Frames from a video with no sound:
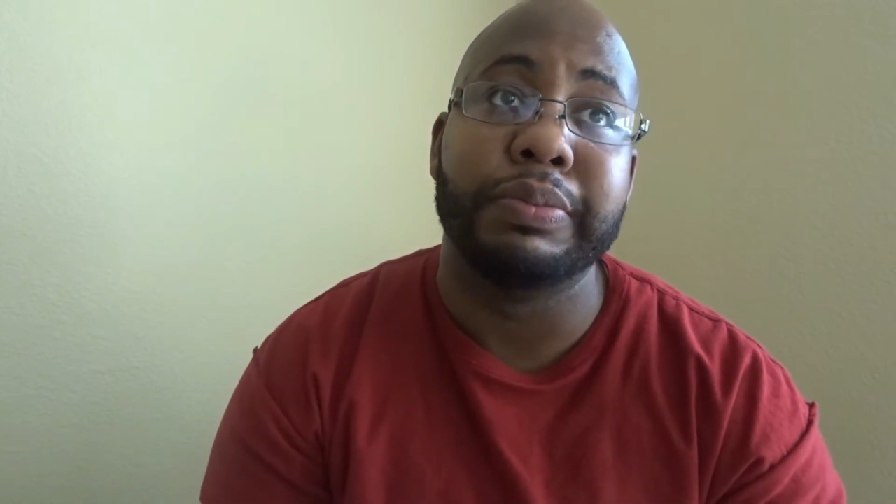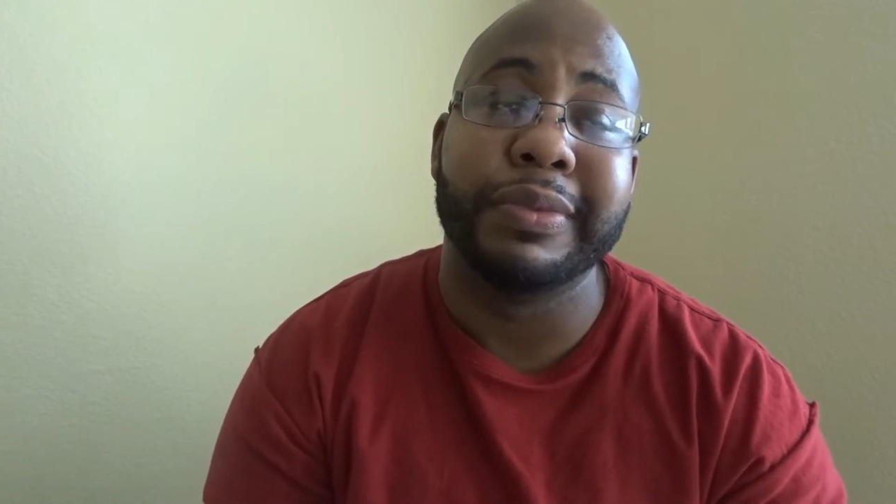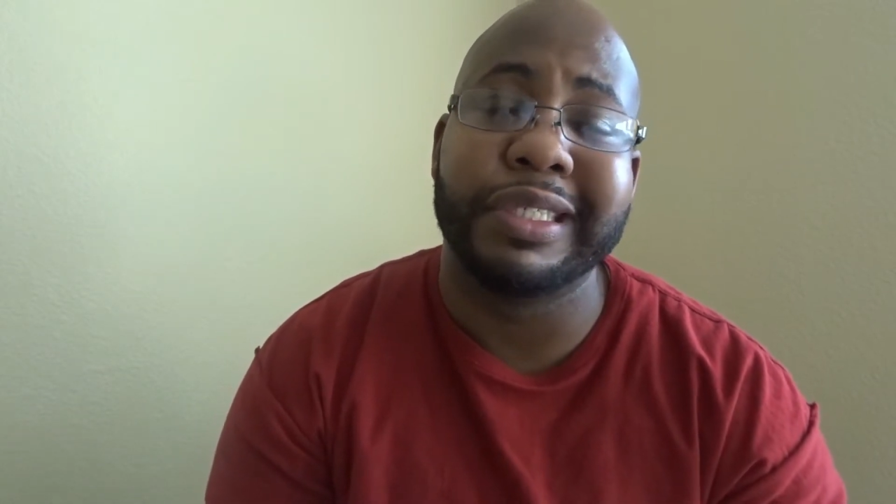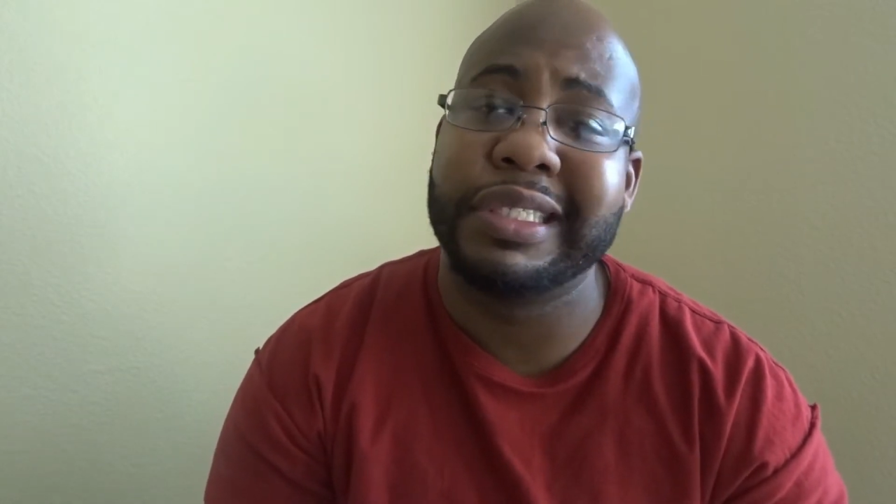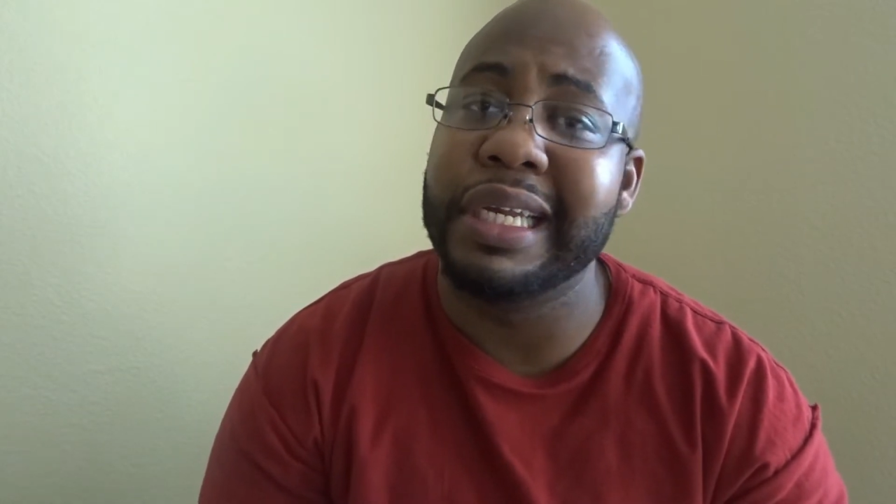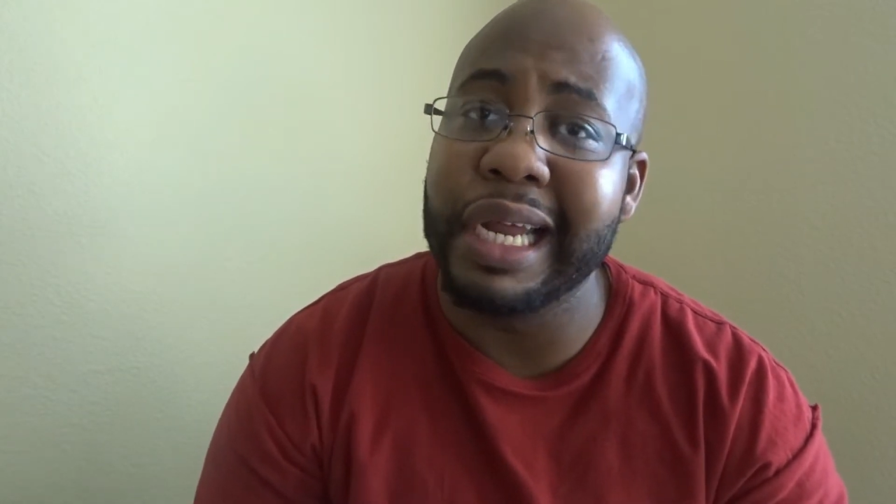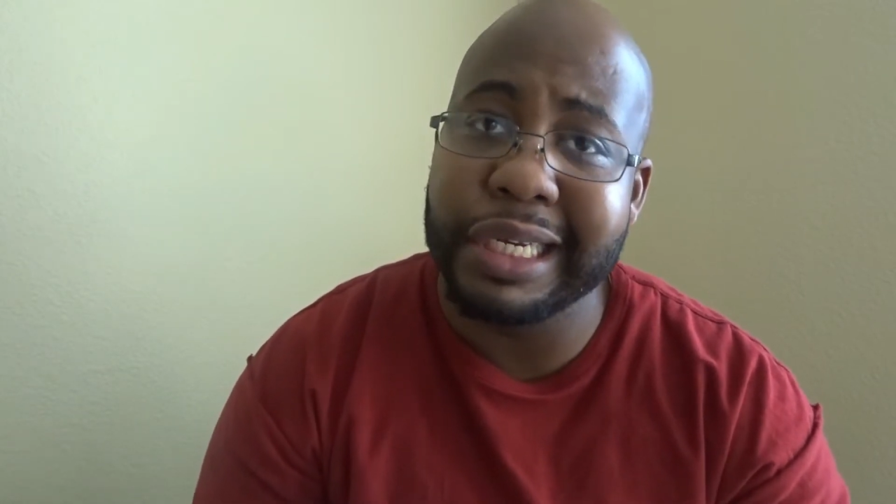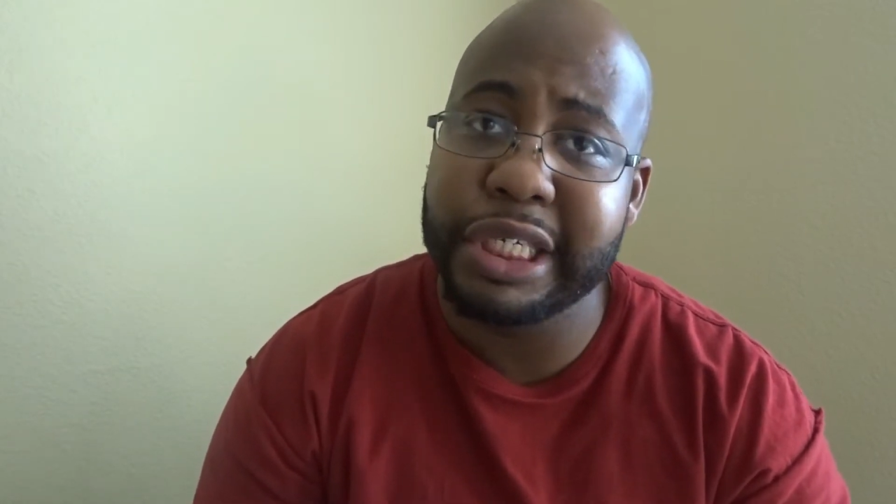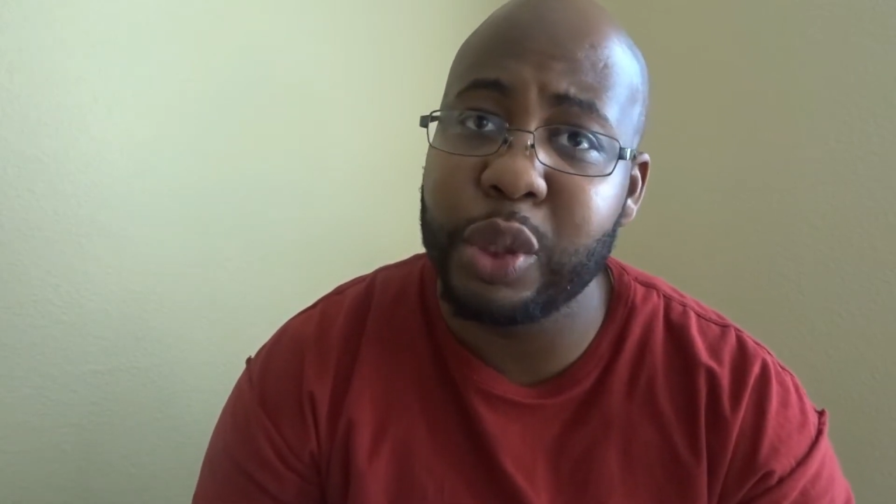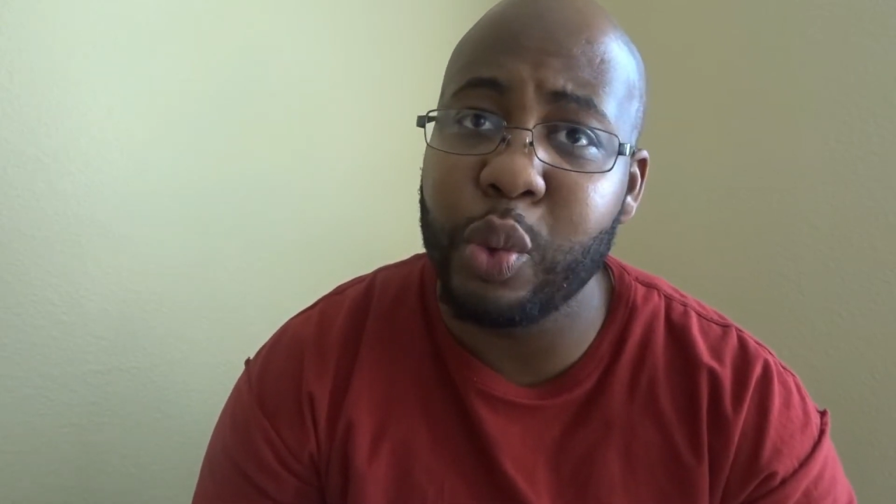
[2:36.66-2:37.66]

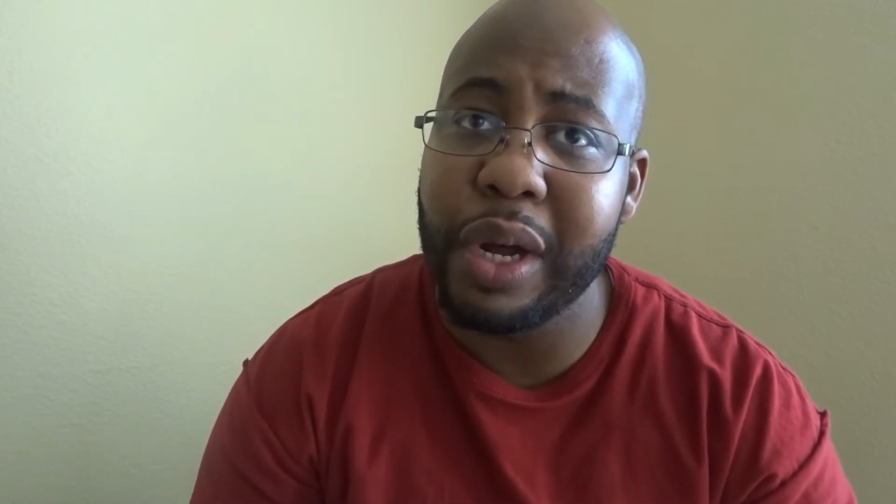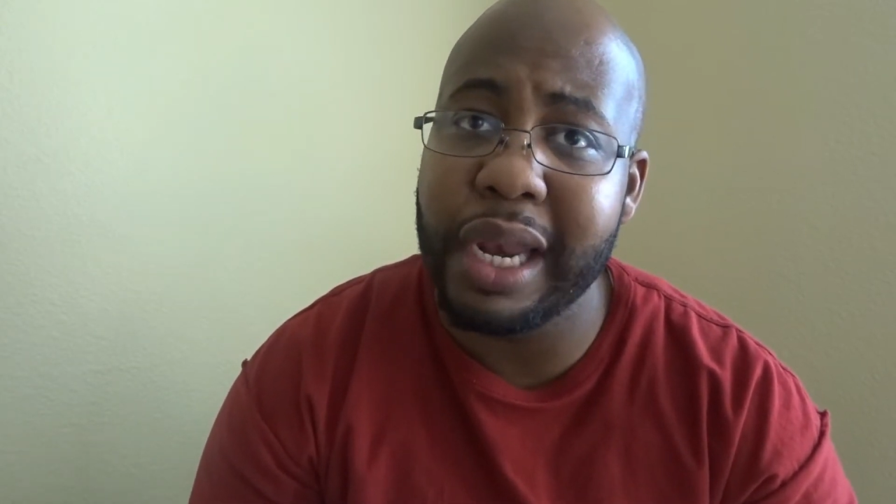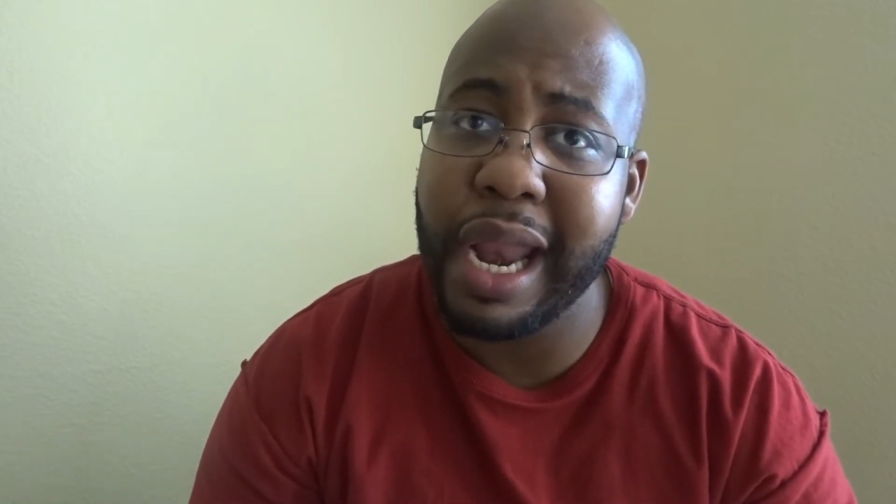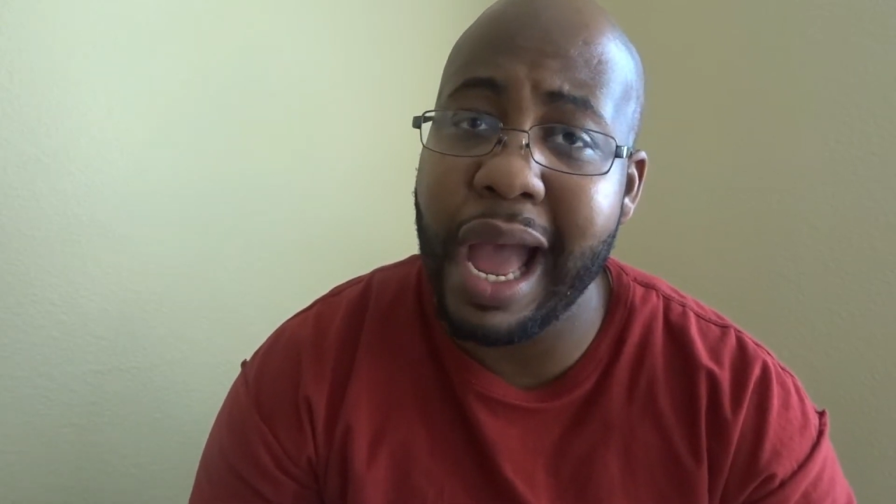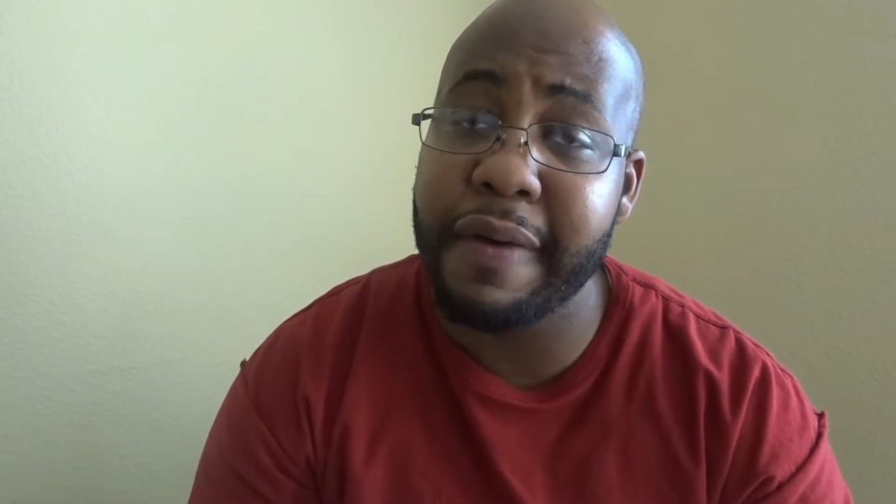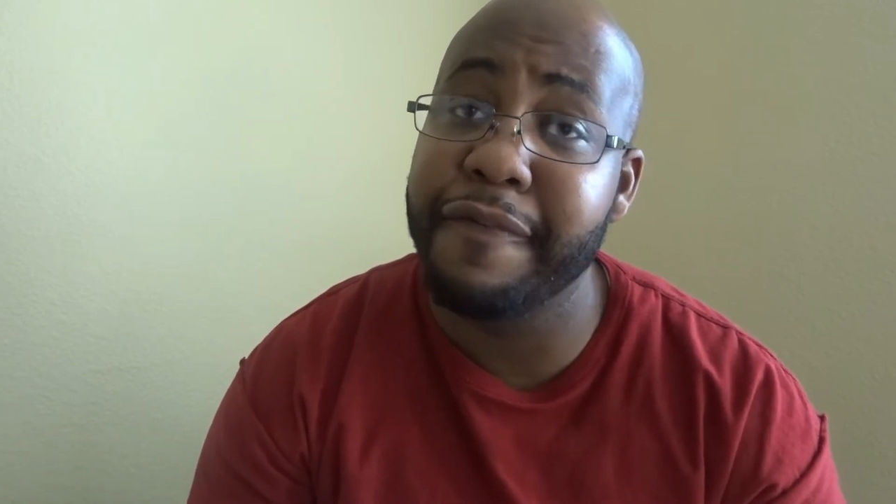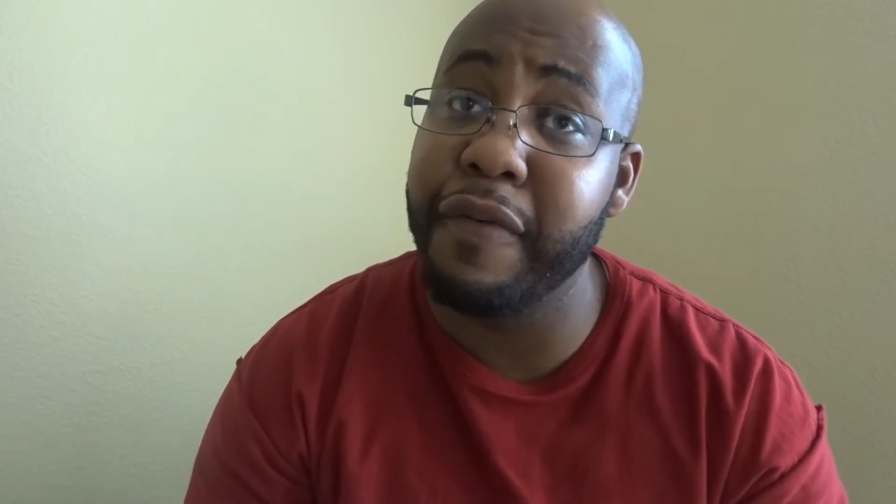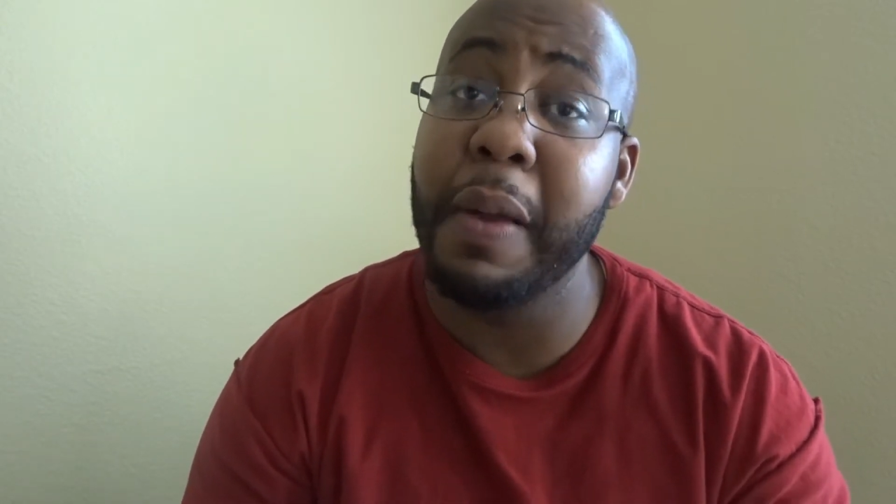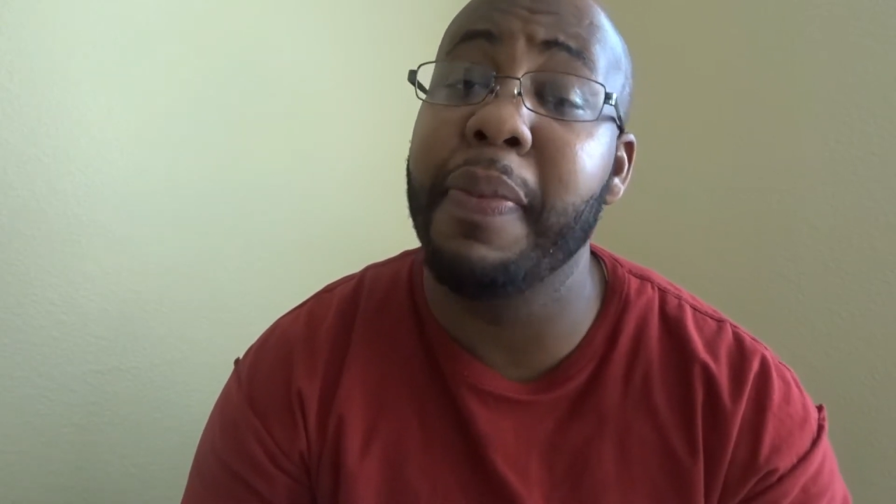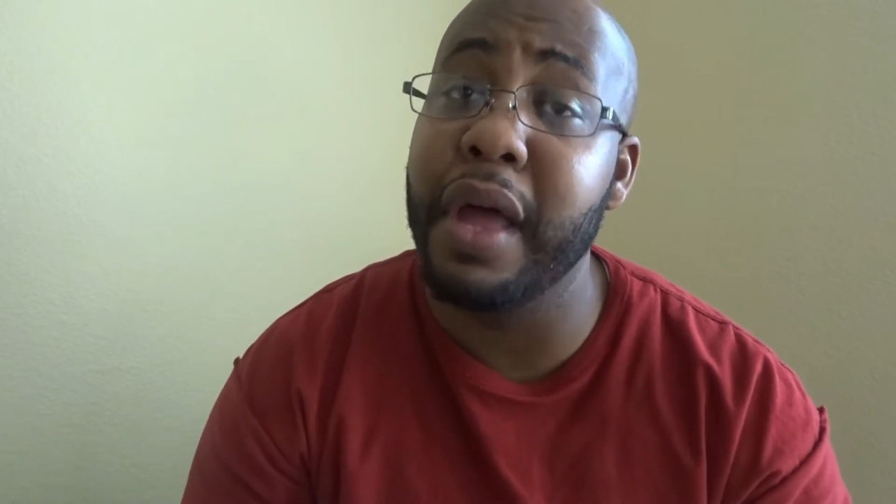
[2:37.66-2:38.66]
slush and whatnot
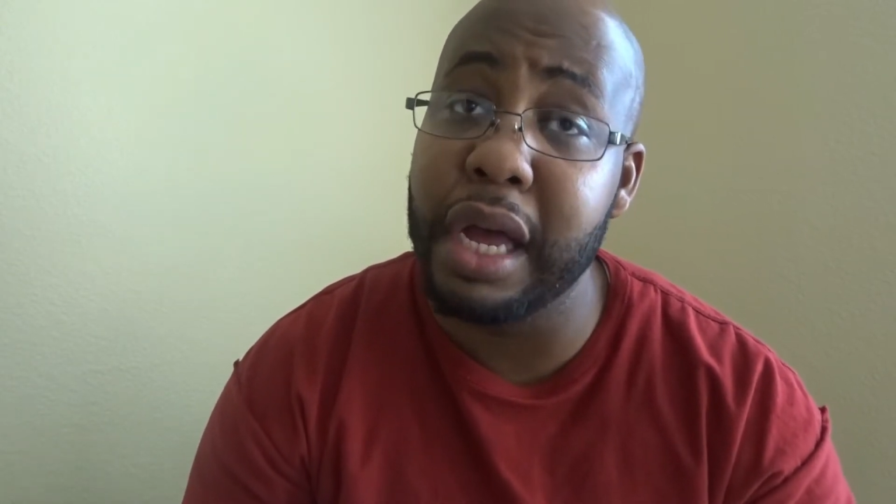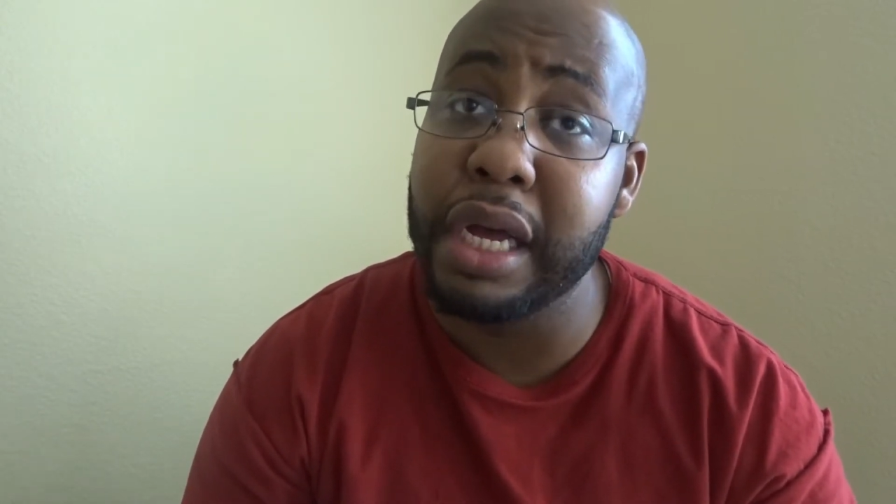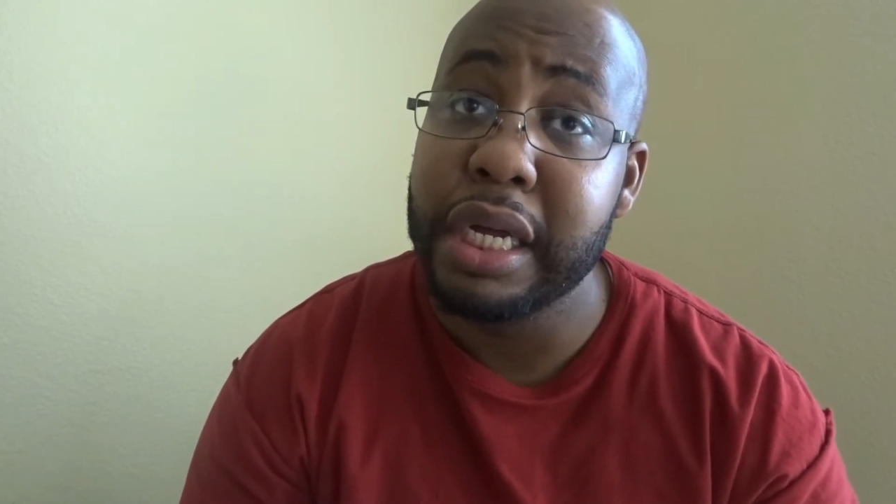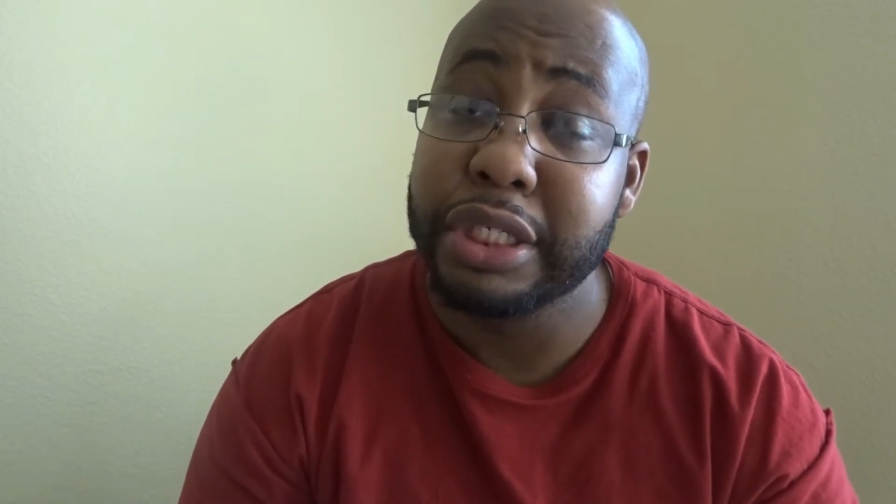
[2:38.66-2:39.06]
from the